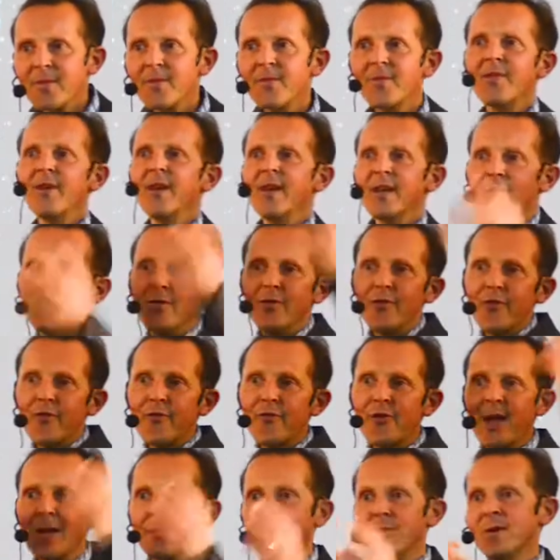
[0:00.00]
then uh,
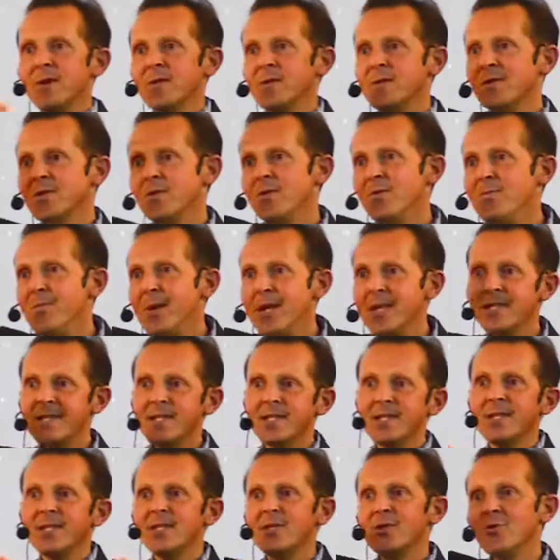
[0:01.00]
fragments uh,
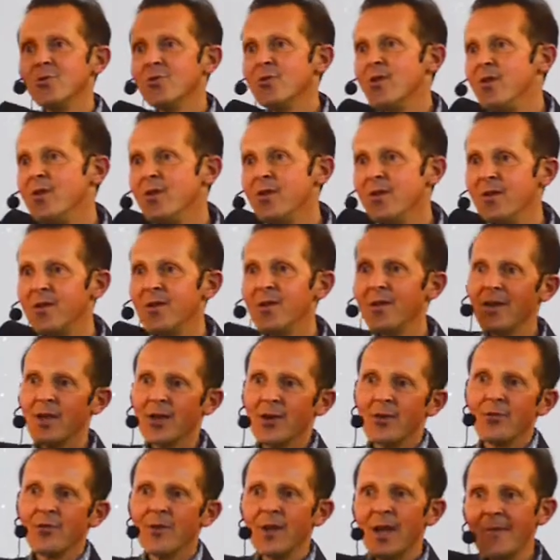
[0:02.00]
melted could, uh,
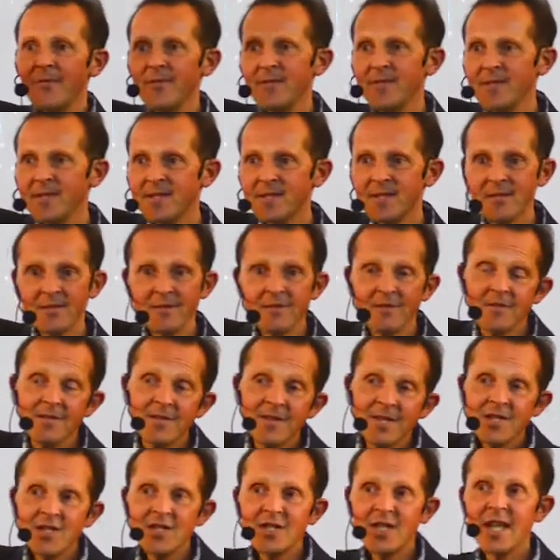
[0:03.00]
could have this, uh,
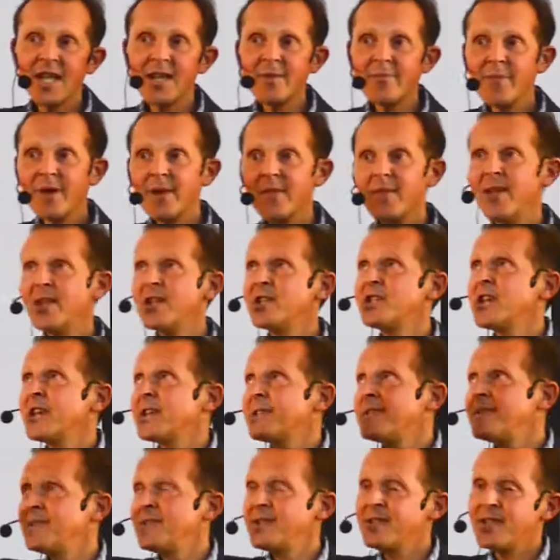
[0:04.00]
this shape and
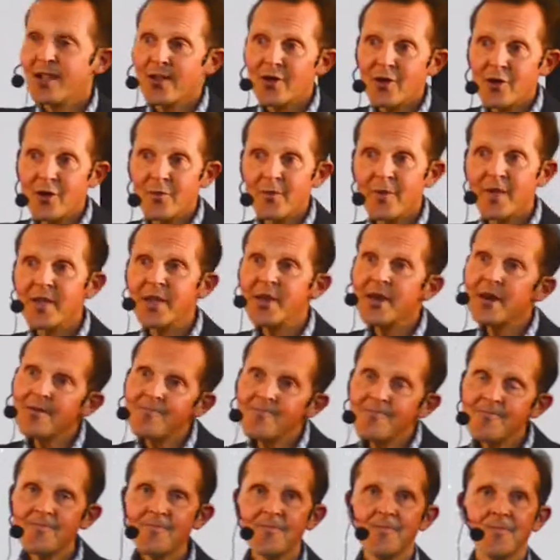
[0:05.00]
ejected and come here.